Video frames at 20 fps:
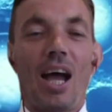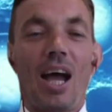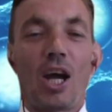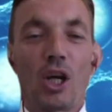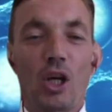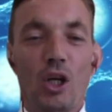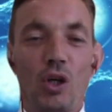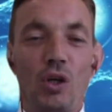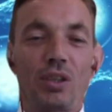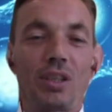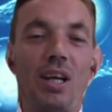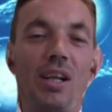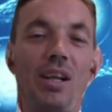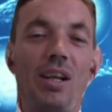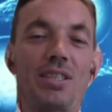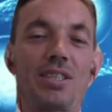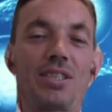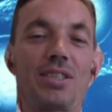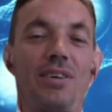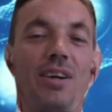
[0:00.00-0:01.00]
Good
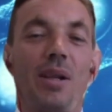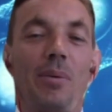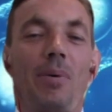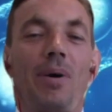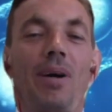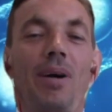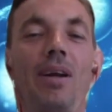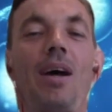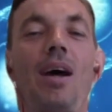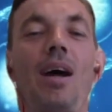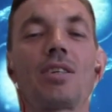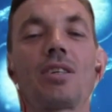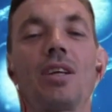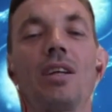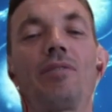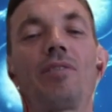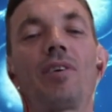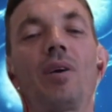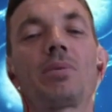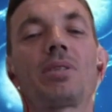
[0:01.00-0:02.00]
cholesterol production
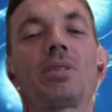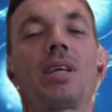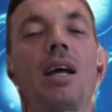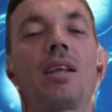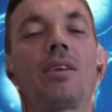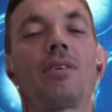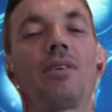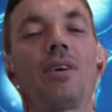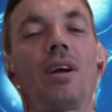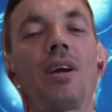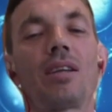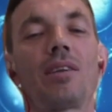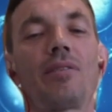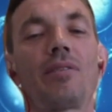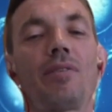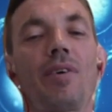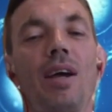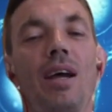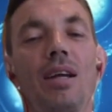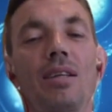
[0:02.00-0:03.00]
from saturated
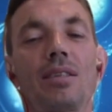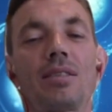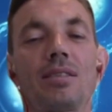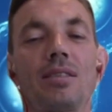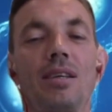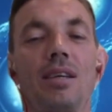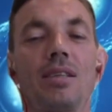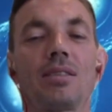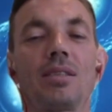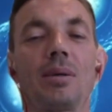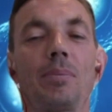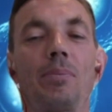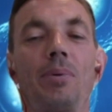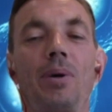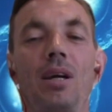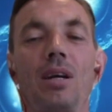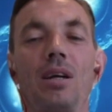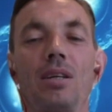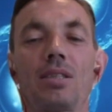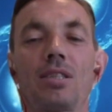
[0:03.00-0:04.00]
fats is a
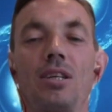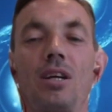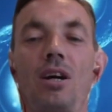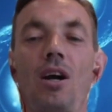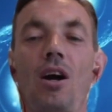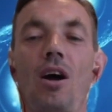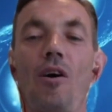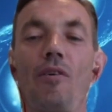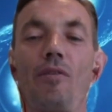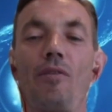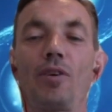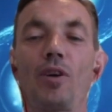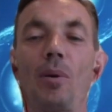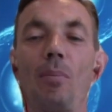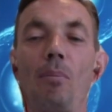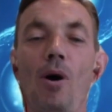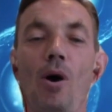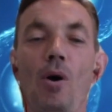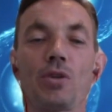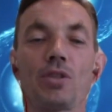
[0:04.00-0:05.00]
precursor of your
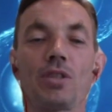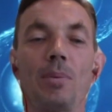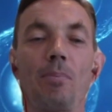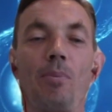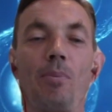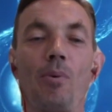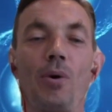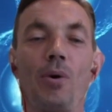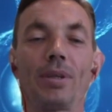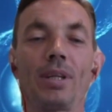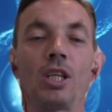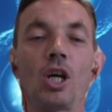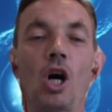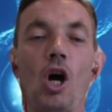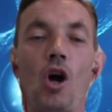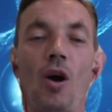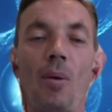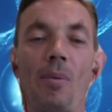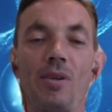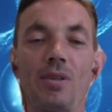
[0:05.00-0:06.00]
most important
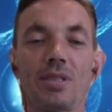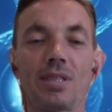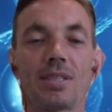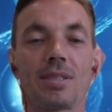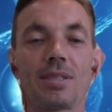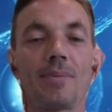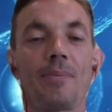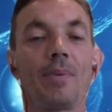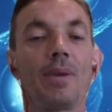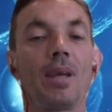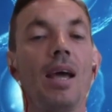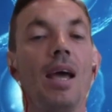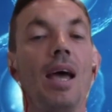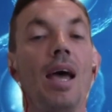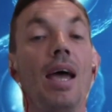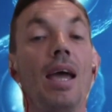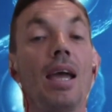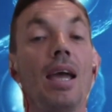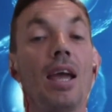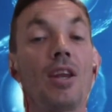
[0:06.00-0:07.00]
hormones.
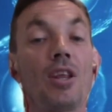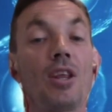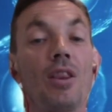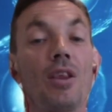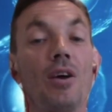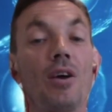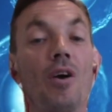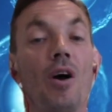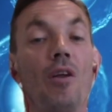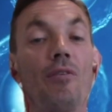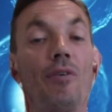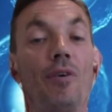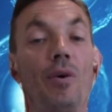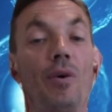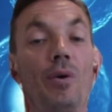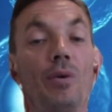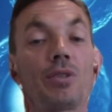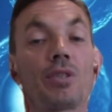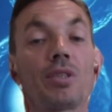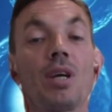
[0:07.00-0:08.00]
Eating the wrong
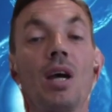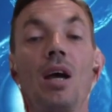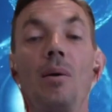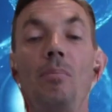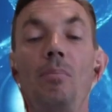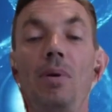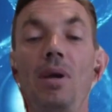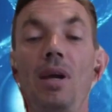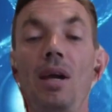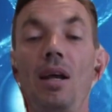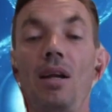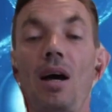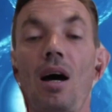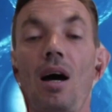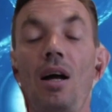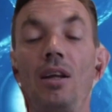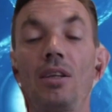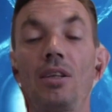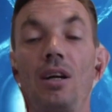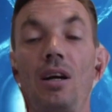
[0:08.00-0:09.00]
foods, being
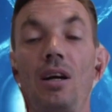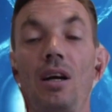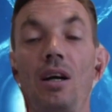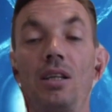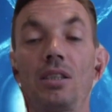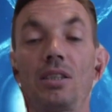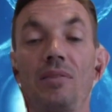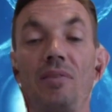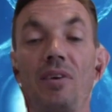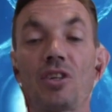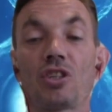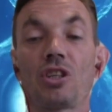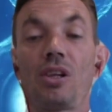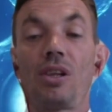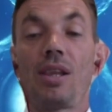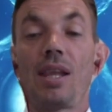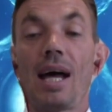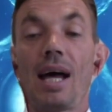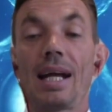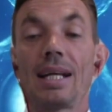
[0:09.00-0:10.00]
under artificial
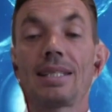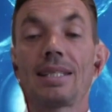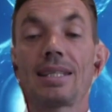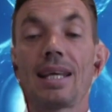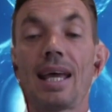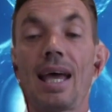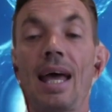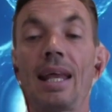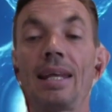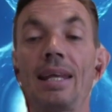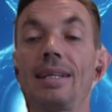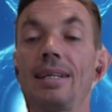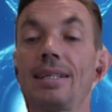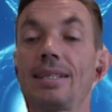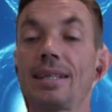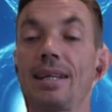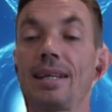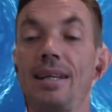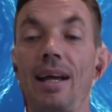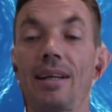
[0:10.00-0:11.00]
lights and
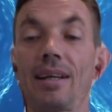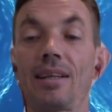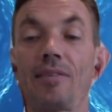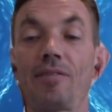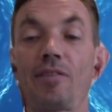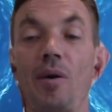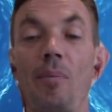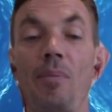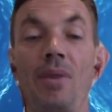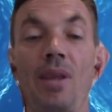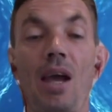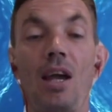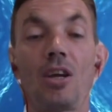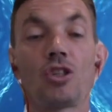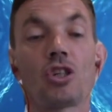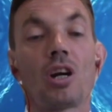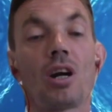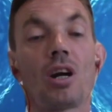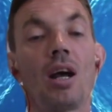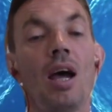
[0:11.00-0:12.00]
disconnected from
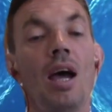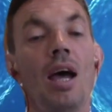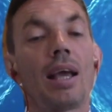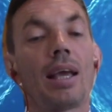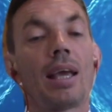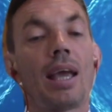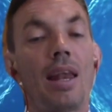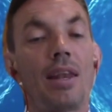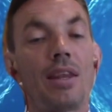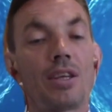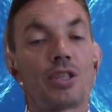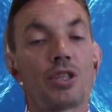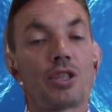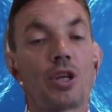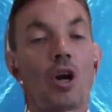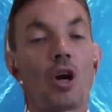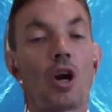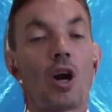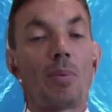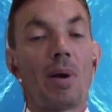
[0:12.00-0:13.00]
nature can
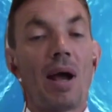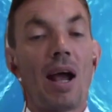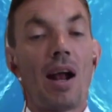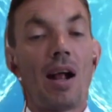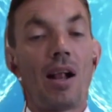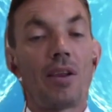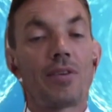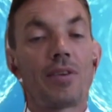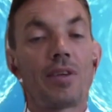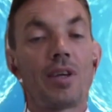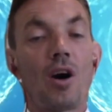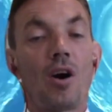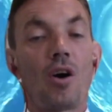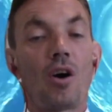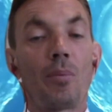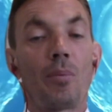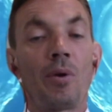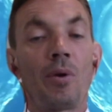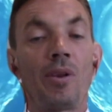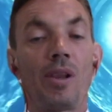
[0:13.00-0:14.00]
disturb healthy
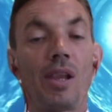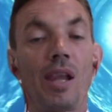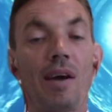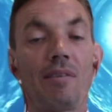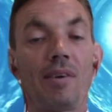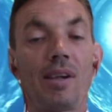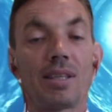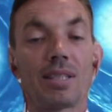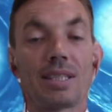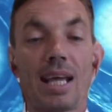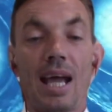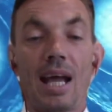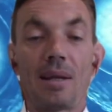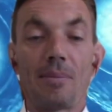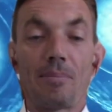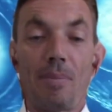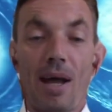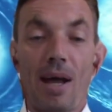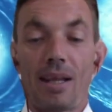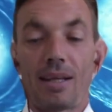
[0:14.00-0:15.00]
hormone levels and
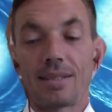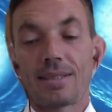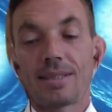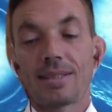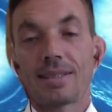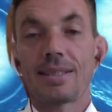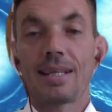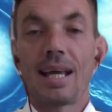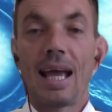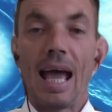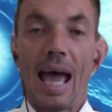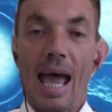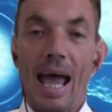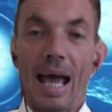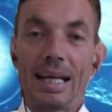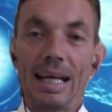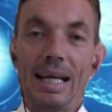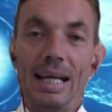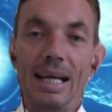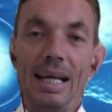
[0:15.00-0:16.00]
balance. And
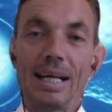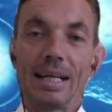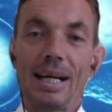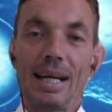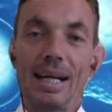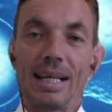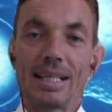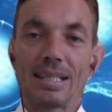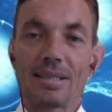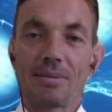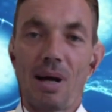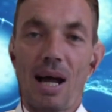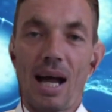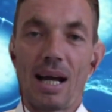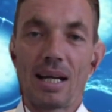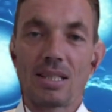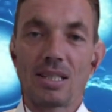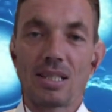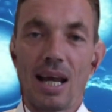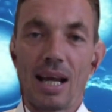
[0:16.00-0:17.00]
here is my
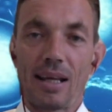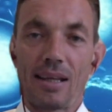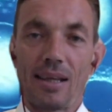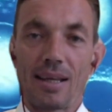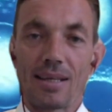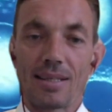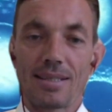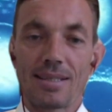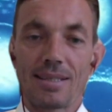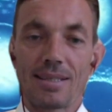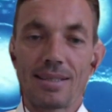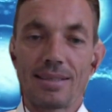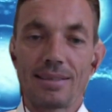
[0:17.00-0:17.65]
checklist.